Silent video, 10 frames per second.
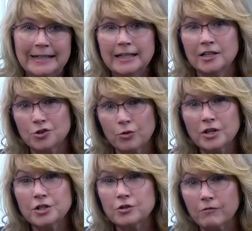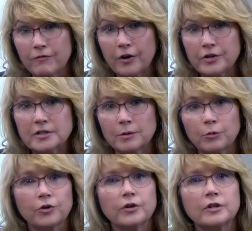The instructions are very
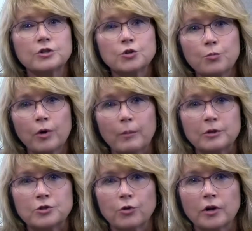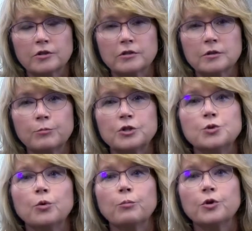similar to the Suprep instructions, but you
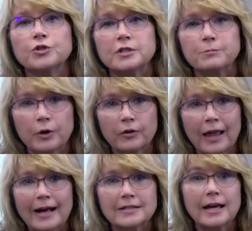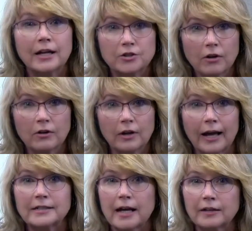will purchase Miralax and
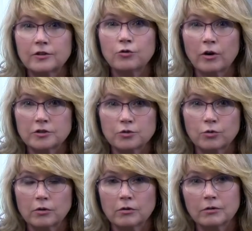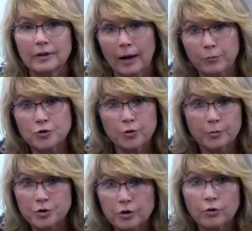Dulcolax at the drugstore,
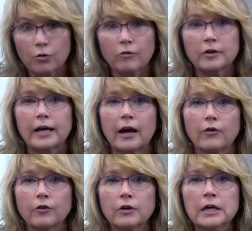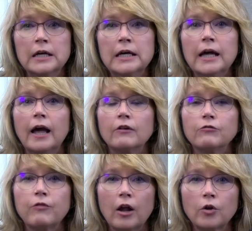non-prescription or over-the-counter, and
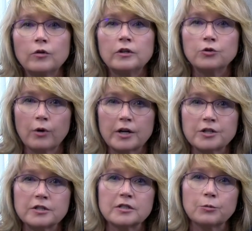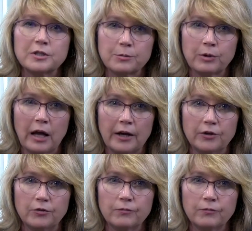follow the directions that we supply you.